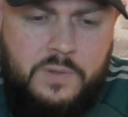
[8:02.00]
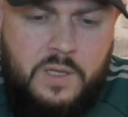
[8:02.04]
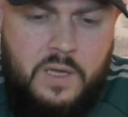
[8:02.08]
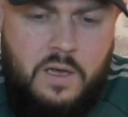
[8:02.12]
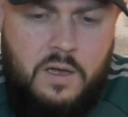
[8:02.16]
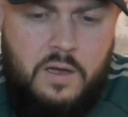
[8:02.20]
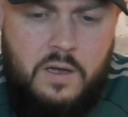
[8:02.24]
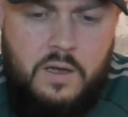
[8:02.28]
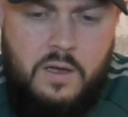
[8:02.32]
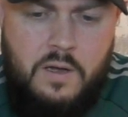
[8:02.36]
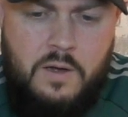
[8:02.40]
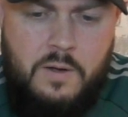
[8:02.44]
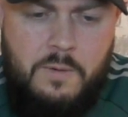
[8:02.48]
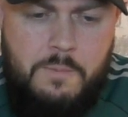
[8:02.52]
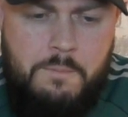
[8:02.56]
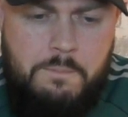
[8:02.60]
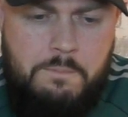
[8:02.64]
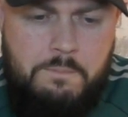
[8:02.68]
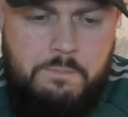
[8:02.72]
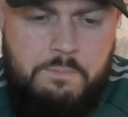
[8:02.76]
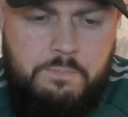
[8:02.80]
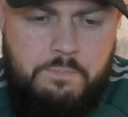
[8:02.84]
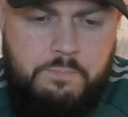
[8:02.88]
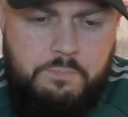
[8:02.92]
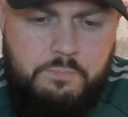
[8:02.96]
I
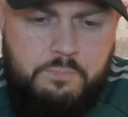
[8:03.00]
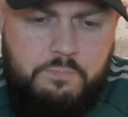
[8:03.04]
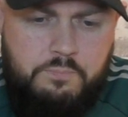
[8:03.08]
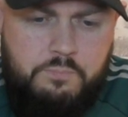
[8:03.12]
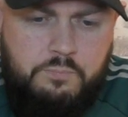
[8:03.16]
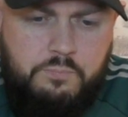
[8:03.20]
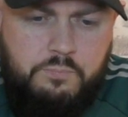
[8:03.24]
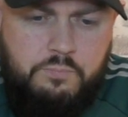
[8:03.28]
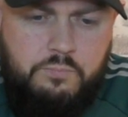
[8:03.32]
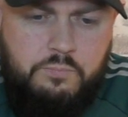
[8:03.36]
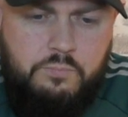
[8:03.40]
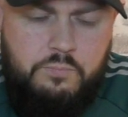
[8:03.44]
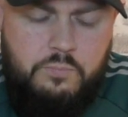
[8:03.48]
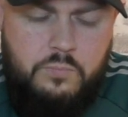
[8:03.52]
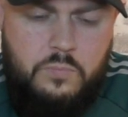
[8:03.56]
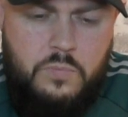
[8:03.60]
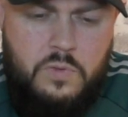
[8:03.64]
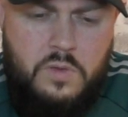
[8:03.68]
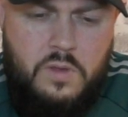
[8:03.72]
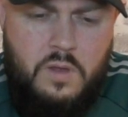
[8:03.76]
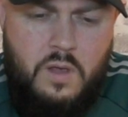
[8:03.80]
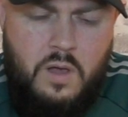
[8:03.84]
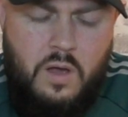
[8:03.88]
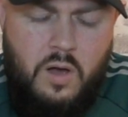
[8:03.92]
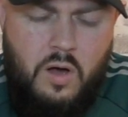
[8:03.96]

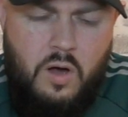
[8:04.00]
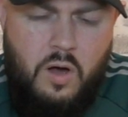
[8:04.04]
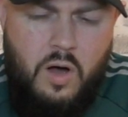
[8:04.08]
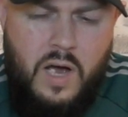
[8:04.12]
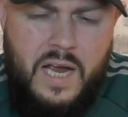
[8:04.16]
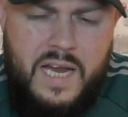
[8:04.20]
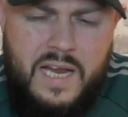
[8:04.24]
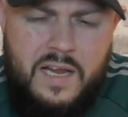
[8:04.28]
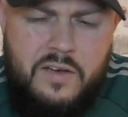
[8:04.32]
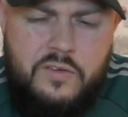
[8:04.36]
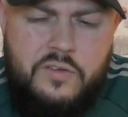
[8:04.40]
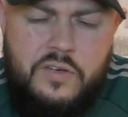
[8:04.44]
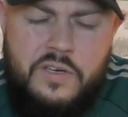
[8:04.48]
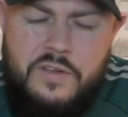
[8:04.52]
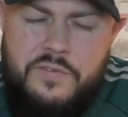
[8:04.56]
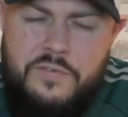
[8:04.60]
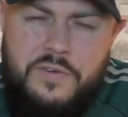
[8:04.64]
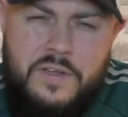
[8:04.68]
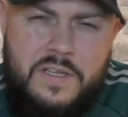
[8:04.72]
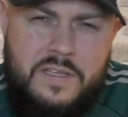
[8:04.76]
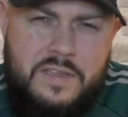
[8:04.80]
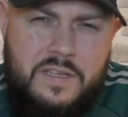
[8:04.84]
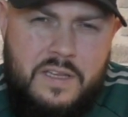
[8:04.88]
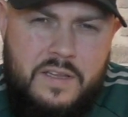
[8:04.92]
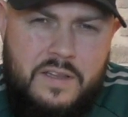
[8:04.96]
actually
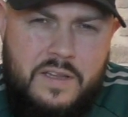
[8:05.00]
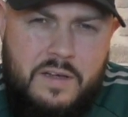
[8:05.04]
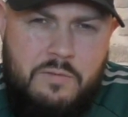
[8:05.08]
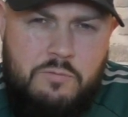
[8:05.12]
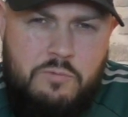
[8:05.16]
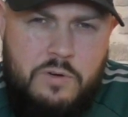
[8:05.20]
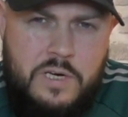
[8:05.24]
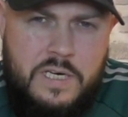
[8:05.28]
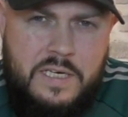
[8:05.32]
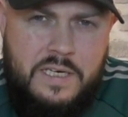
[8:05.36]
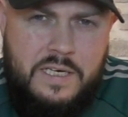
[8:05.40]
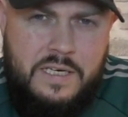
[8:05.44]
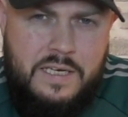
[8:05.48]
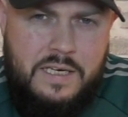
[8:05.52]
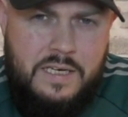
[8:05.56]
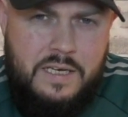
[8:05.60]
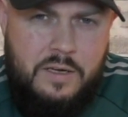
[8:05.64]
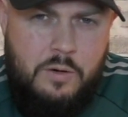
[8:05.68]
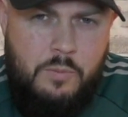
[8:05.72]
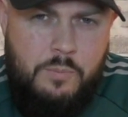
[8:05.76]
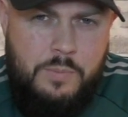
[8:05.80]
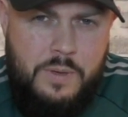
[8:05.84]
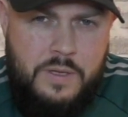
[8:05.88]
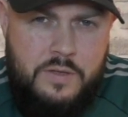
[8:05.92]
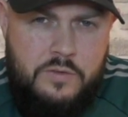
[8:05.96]
think that they're reading a
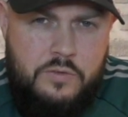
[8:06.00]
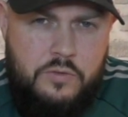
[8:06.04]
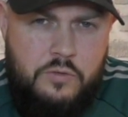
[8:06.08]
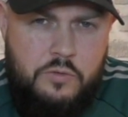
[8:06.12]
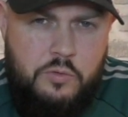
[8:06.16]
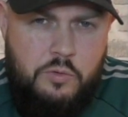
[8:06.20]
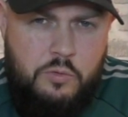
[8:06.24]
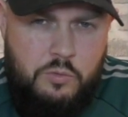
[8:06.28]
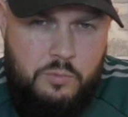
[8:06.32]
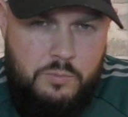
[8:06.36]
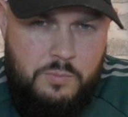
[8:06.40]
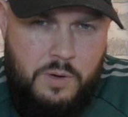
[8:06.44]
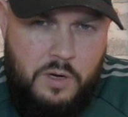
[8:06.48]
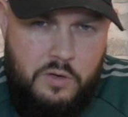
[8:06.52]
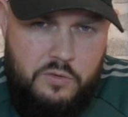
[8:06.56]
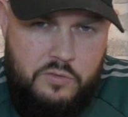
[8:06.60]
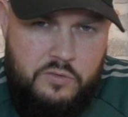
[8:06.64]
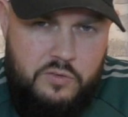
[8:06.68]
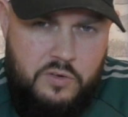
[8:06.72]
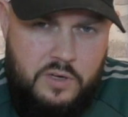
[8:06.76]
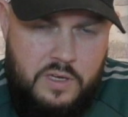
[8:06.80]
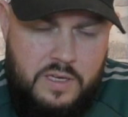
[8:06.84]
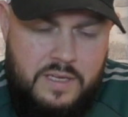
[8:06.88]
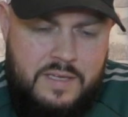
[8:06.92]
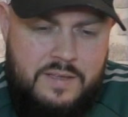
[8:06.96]
little bit too
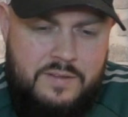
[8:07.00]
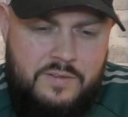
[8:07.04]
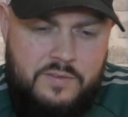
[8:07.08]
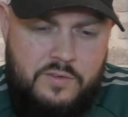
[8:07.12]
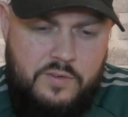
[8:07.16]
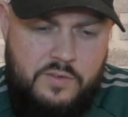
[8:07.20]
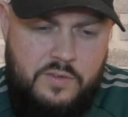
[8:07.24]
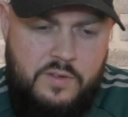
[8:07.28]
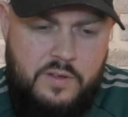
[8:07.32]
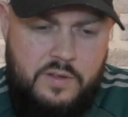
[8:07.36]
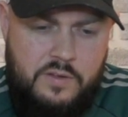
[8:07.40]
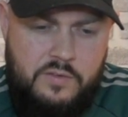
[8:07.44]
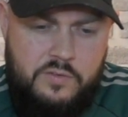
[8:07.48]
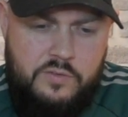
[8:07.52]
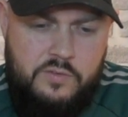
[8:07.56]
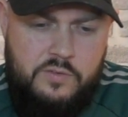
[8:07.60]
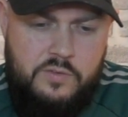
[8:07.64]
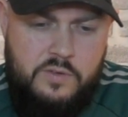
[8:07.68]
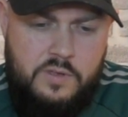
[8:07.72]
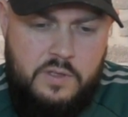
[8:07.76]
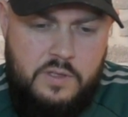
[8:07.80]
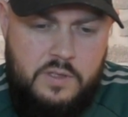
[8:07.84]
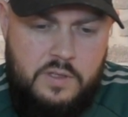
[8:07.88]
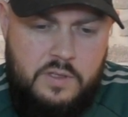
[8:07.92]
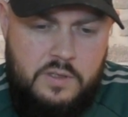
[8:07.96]
much into this.
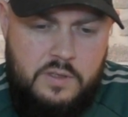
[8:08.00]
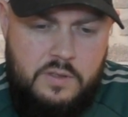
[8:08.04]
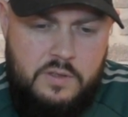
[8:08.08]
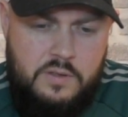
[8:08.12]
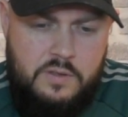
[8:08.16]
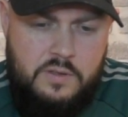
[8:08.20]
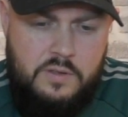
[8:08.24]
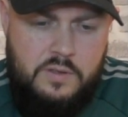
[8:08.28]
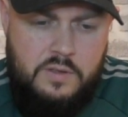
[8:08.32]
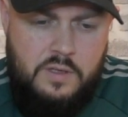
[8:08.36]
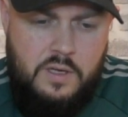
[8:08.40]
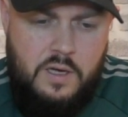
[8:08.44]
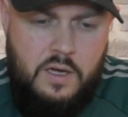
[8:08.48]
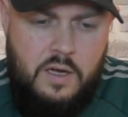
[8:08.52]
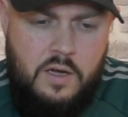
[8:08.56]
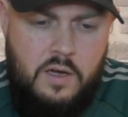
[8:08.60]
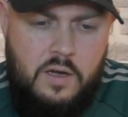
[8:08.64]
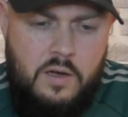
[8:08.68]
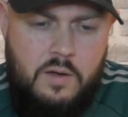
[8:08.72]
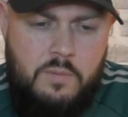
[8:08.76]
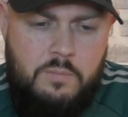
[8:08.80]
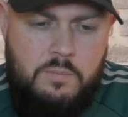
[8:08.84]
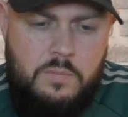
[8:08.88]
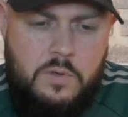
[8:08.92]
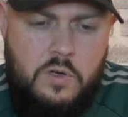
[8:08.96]

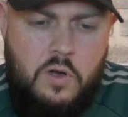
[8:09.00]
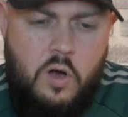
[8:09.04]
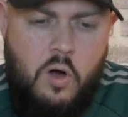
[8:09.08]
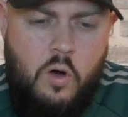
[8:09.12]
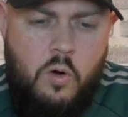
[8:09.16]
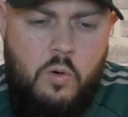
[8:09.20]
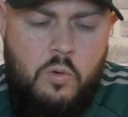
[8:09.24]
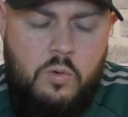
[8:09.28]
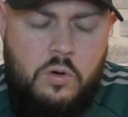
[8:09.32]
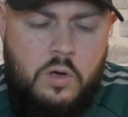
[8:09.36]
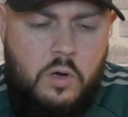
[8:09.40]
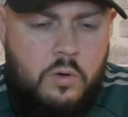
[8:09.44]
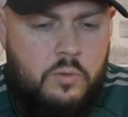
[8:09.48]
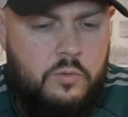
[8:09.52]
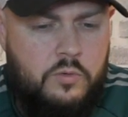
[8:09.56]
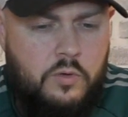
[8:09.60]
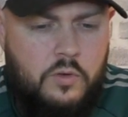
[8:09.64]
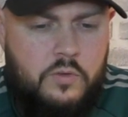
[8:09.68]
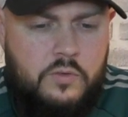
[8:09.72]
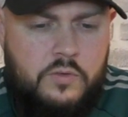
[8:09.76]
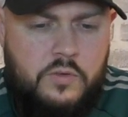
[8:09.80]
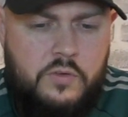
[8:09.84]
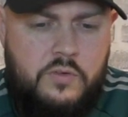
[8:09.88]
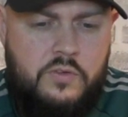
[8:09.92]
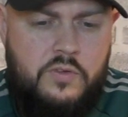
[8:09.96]
Cole goes
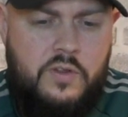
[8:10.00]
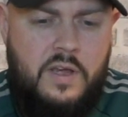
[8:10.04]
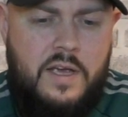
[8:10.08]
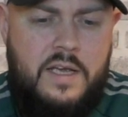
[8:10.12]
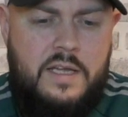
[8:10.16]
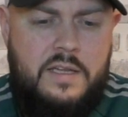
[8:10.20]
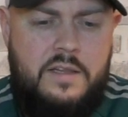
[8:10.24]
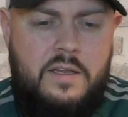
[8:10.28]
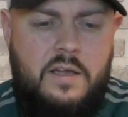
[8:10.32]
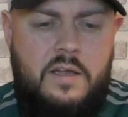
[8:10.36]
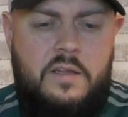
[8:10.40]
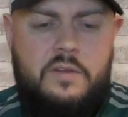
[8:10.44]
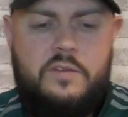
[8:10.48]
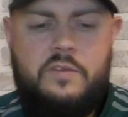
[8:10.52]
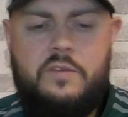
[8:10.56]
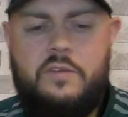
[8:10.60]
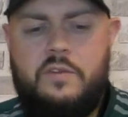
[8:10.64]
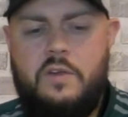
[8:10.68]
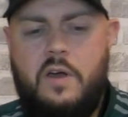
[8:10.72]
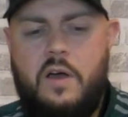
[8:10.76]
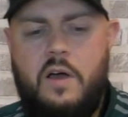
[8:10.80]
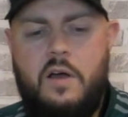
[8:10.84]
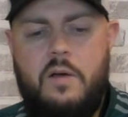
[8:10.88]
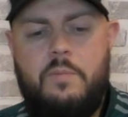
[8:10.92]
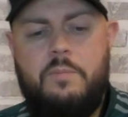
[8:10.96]
on to say
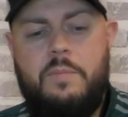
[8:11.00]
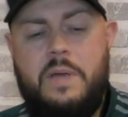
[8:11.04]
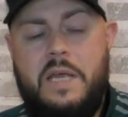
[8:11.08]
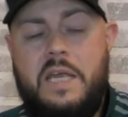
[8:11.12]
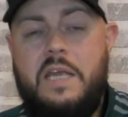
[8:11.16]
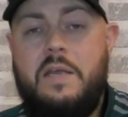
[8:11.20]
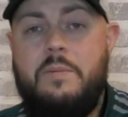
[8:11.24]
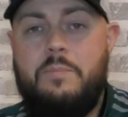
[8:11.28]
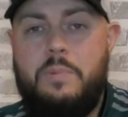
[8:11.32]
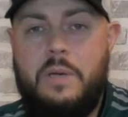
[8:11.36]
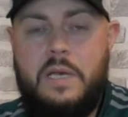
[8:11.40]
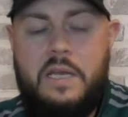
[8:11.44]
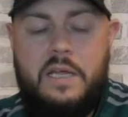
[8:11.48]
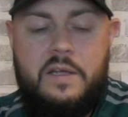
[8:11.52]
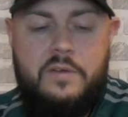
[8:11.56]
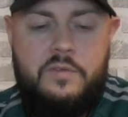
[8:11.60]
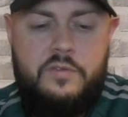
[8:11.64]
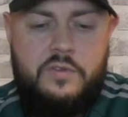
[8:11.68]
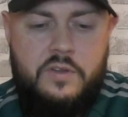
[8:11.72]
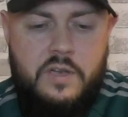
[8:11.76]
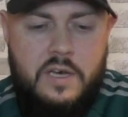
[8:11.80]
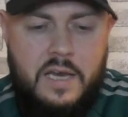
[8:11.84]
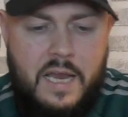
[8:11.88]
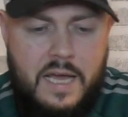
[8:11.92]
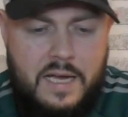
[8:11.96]
that he believes
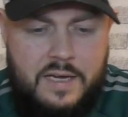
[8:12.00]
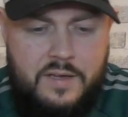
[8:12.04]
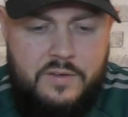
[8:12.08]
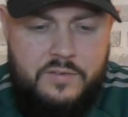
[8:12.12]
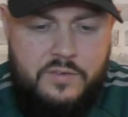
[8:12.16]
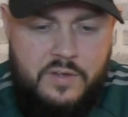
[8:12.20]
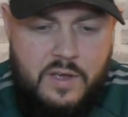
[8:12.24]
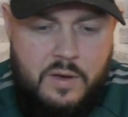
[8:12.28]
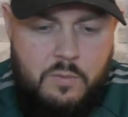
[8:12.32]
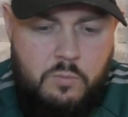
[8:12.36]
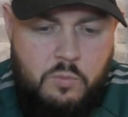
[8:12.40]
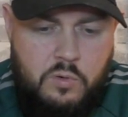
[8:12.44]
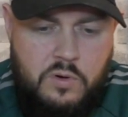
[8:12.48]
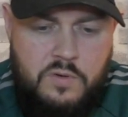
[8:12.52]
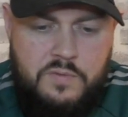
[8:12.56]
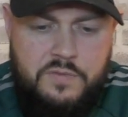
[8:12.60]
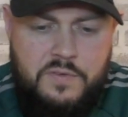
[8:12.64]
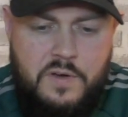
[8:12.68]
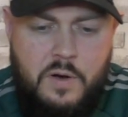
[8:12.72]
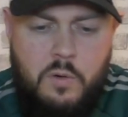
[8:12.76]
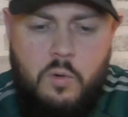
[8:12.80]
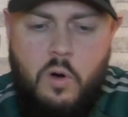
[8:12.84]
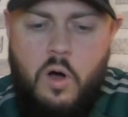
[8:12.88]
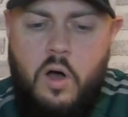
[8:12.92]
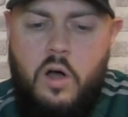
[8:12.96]
that Lacazette would have
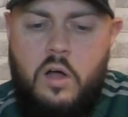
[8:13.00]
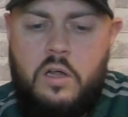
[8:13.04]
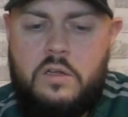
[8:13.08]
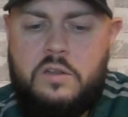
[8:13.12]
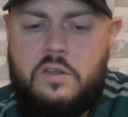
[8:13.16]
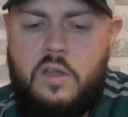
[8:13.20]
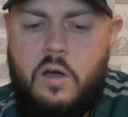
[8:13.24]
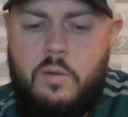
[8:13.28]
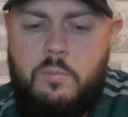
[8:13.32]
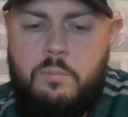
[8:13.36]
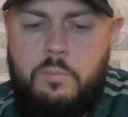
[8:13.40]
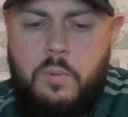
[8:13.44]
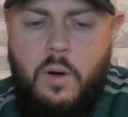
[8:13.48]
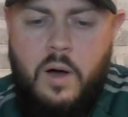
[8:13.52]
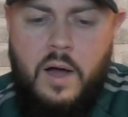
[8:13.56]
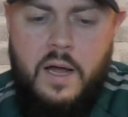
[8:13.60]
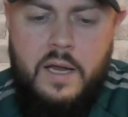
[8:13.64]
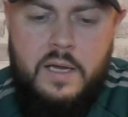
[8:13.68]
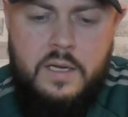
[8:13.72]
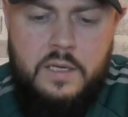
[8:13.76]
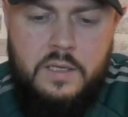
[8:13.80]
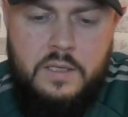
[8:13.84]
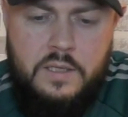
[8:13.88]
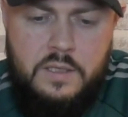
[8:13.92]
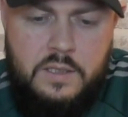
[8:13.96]
felt hard done by
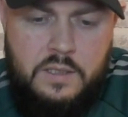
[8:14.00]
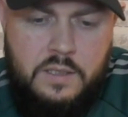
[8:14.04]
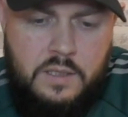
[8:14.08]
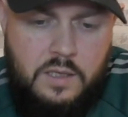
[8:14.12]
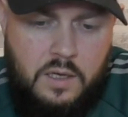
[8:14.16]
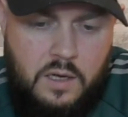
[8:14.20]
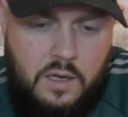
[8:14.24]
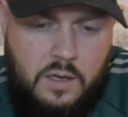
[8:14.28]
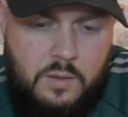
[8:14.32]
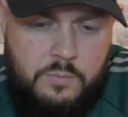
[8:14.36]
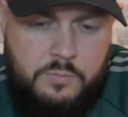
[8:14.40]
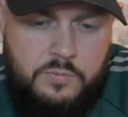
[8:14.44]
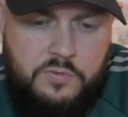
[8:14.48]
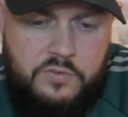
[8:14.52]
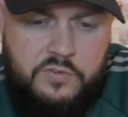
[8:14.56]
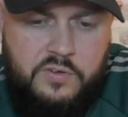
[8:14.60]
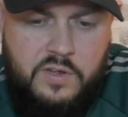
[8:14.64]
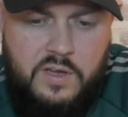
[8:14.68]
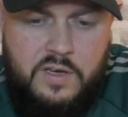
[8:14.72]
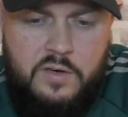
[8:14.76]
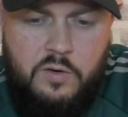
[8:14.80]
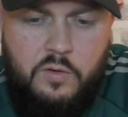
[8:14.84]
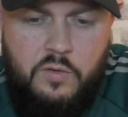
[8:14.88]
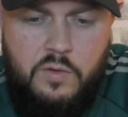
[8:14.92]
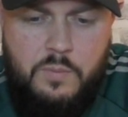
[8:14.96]

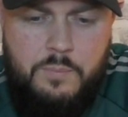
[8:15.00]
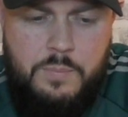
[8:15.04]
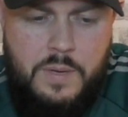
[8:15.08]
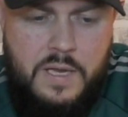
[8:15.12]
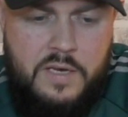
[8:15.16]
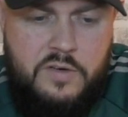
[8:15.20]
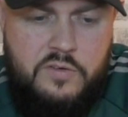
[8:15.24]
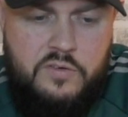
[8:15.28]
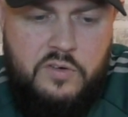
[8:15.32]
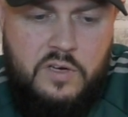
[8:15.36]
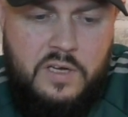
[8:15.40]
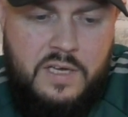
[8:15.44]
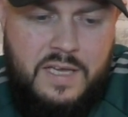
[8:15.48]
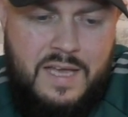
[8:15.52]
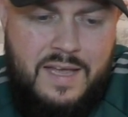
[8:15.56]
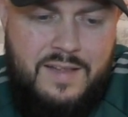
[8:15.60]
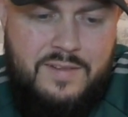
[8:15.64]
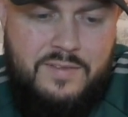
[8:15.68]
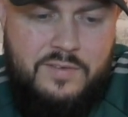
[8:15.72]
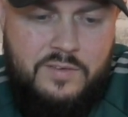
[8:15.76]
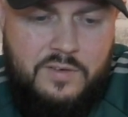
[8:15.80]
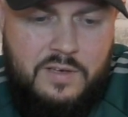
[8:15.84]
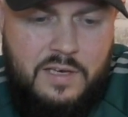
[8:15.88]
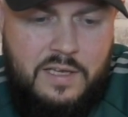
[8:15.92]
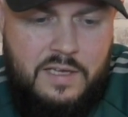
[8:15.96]
sitting on the bench
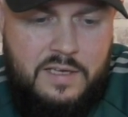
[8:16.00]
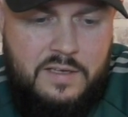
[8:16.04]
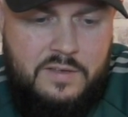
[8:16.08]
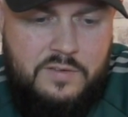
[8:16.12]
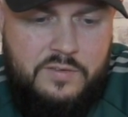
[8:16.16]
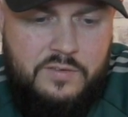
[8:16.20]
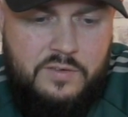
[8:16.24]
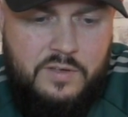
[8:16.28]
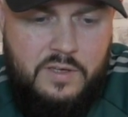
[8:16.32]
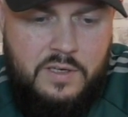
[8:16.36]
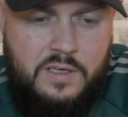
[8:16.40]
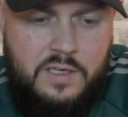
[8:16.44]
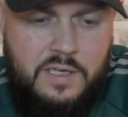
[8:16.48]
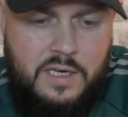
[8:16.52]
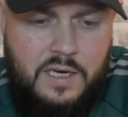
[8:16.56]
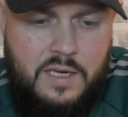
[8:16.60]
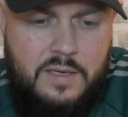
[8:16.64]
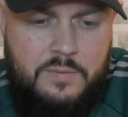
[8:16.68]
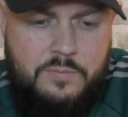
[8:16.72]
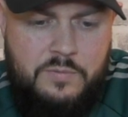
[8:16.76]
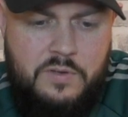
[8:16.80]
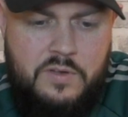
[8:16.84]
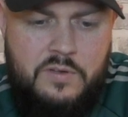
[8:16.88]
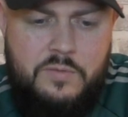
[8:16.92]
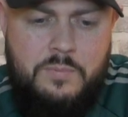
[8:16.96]
against Leeds and
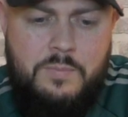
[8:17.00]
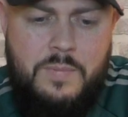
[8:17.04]
claimed his